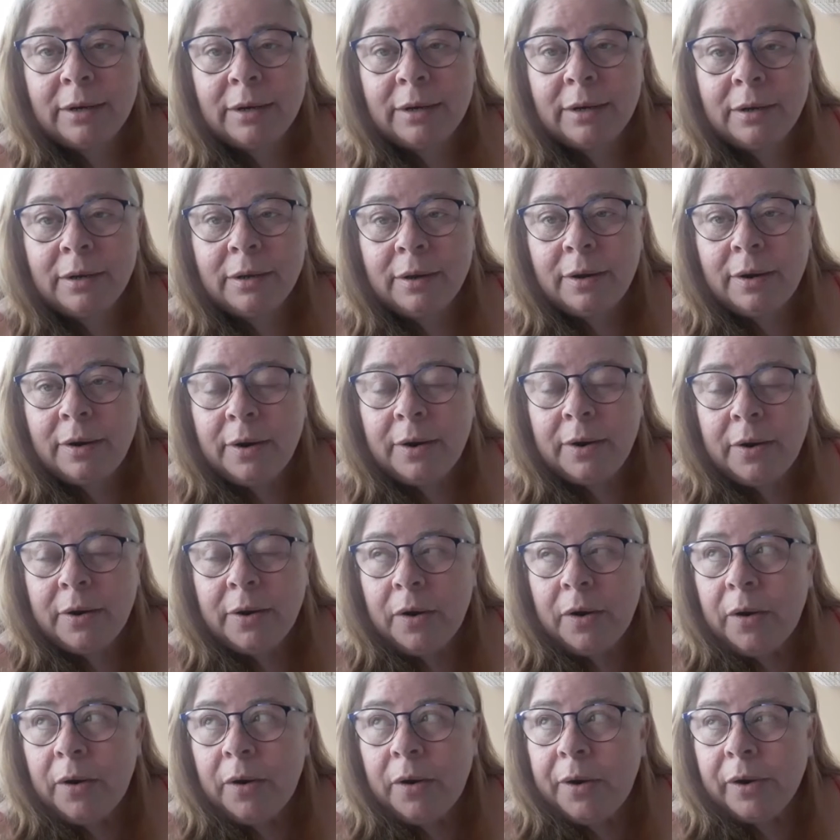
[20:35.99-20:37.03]
and,
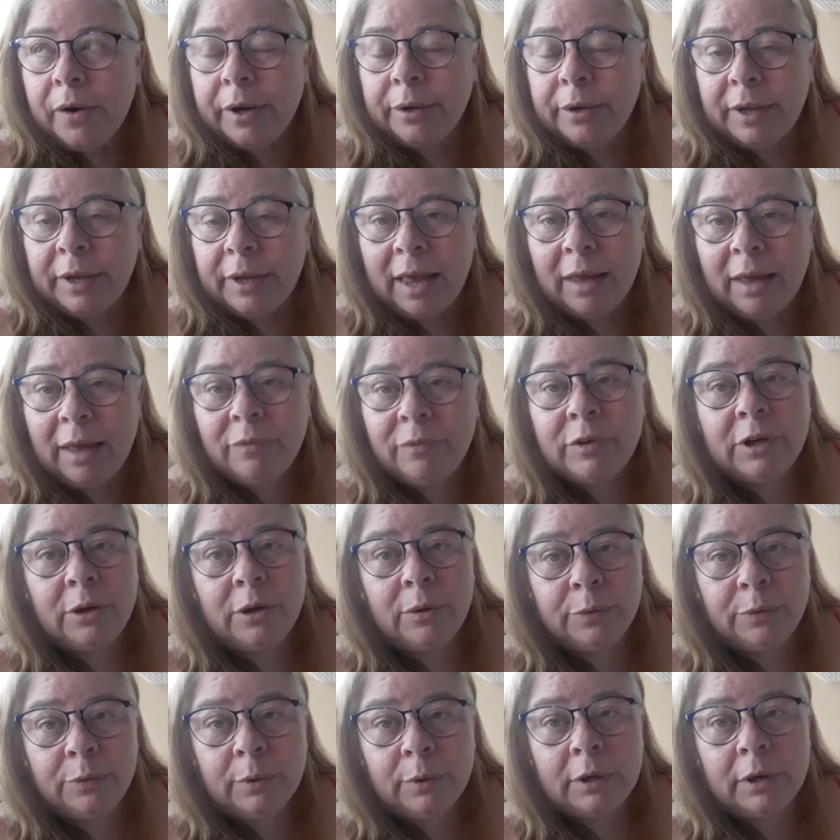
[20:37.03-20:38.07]
you have to go
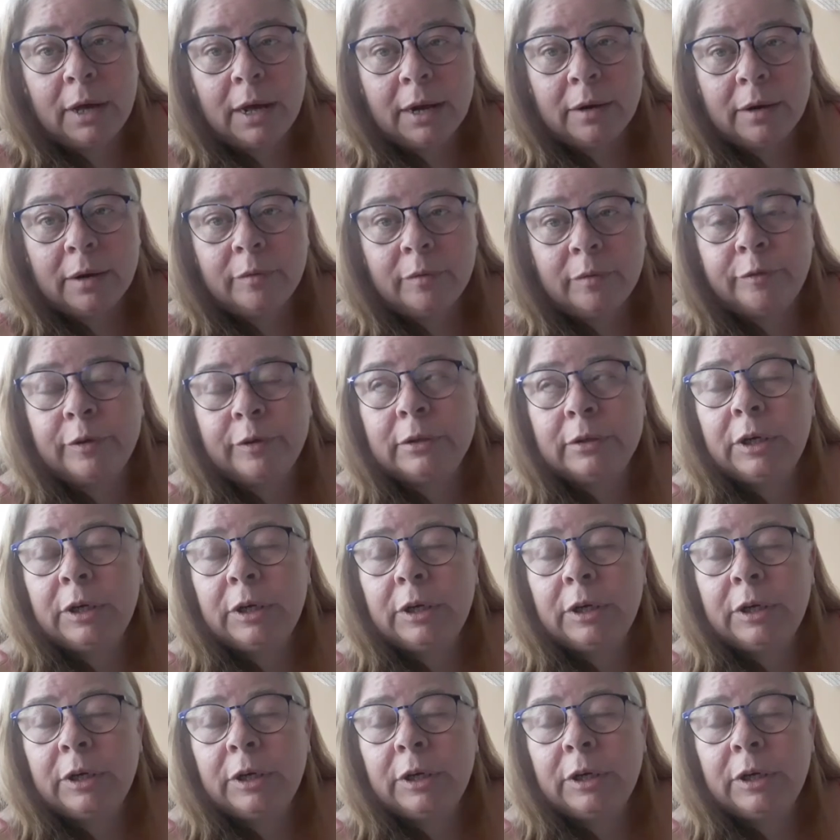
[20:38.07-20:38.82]
through a lot of.